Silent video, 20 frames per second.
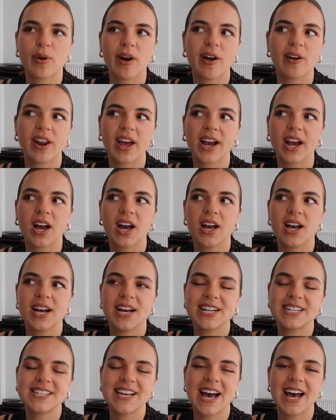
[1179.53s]
around like
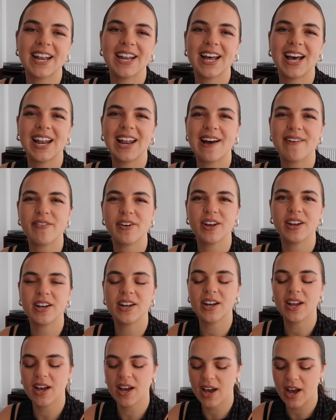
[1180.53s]
10,
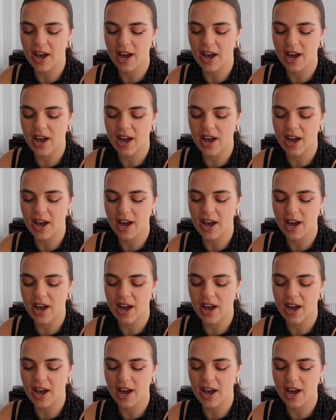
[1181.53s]
11.